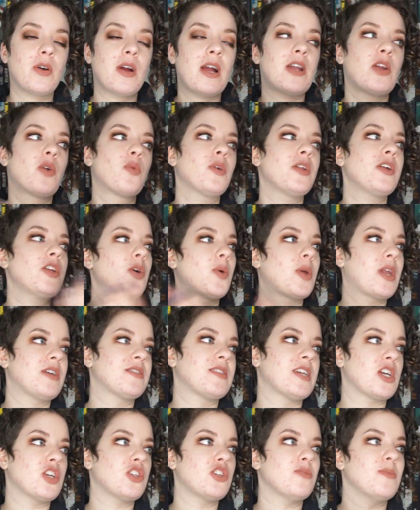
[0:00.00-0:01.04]
I don't really know what else
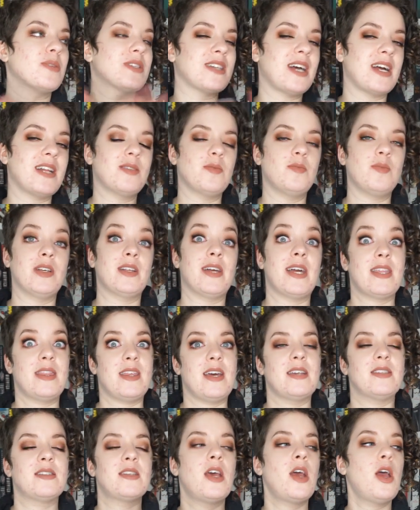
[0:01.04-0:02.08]
I could do besides something like
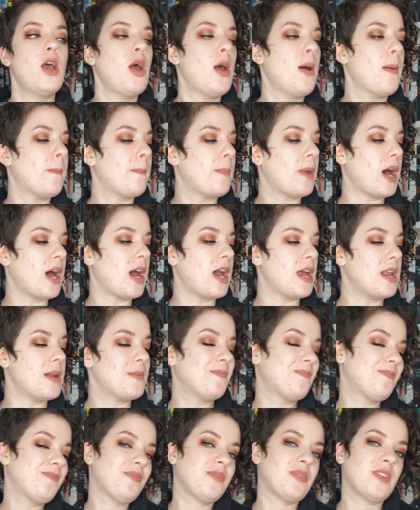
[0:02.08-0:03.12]
this. But
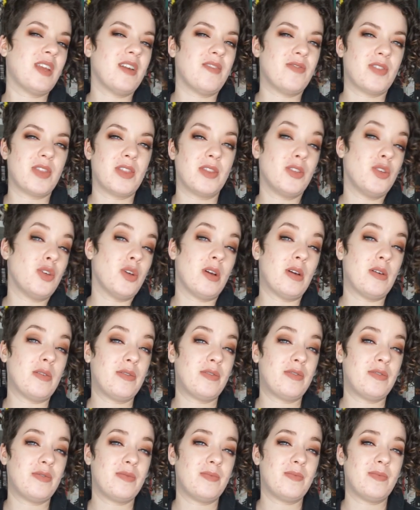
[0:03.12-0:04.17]
if you have
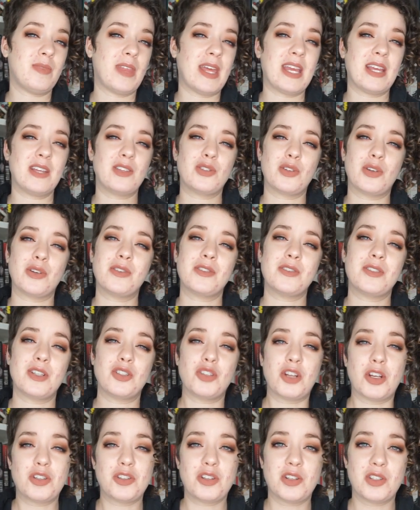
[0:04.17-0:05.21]
like certain
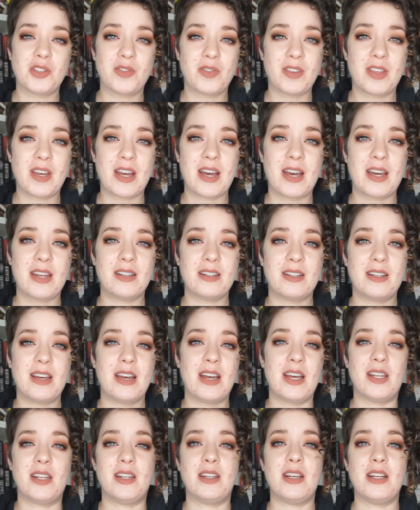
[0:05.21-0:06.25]
suggestions for that
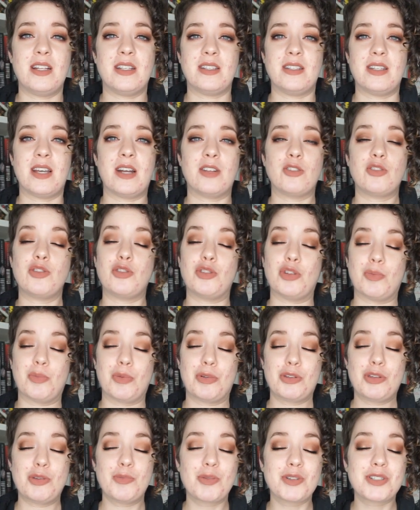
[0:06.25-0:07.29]
and it's not super
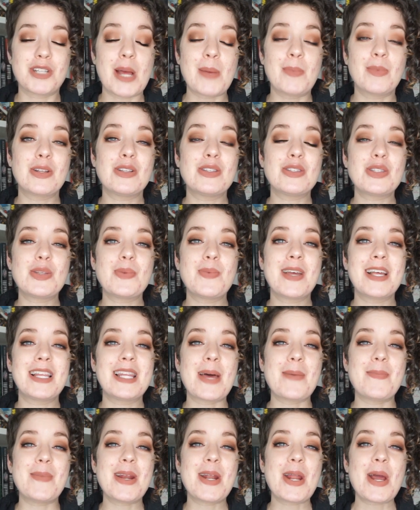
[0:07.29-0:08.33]
super time consuming,
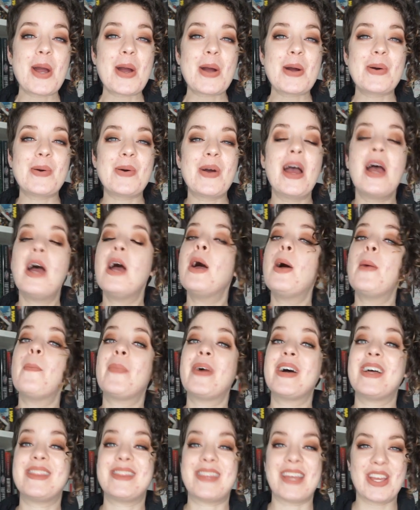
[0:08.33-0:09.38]
let me know.
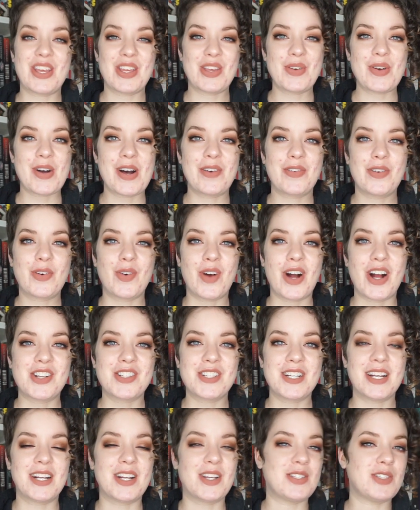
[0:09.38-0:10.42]
But thank you all for
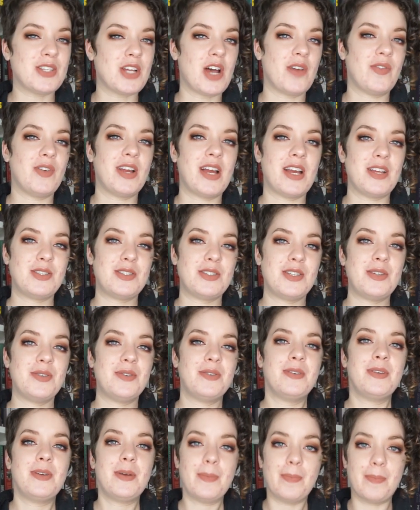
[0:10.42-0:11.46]
watching and I'll see all of you guys
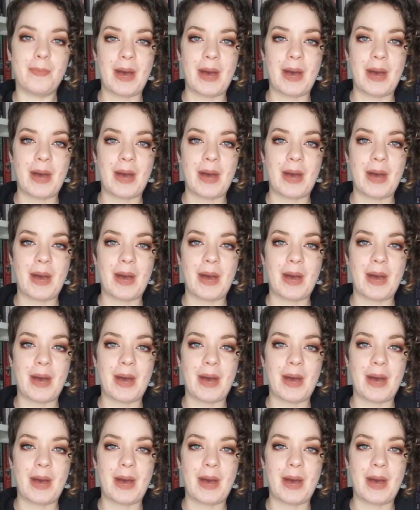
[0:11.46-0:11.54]
soon.